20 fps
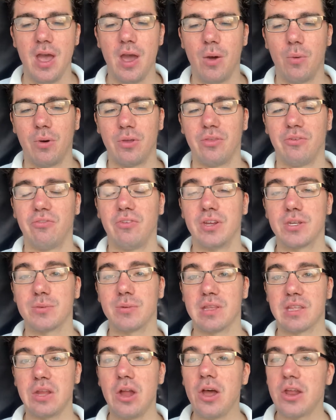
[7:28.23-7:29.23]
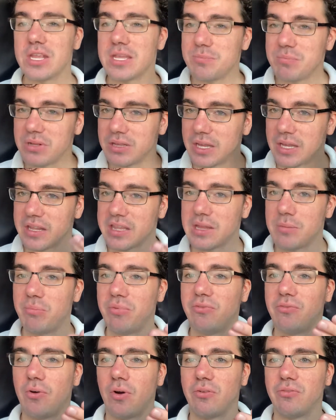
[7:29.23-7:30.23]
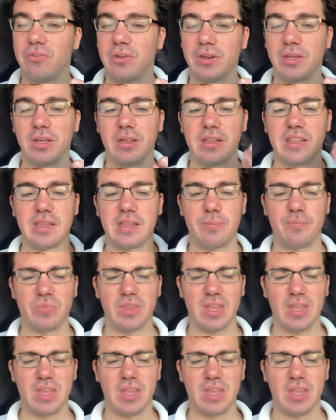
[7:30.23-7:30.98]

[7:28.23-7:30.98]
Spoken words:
When the fish was done, he placed it before Finnegas.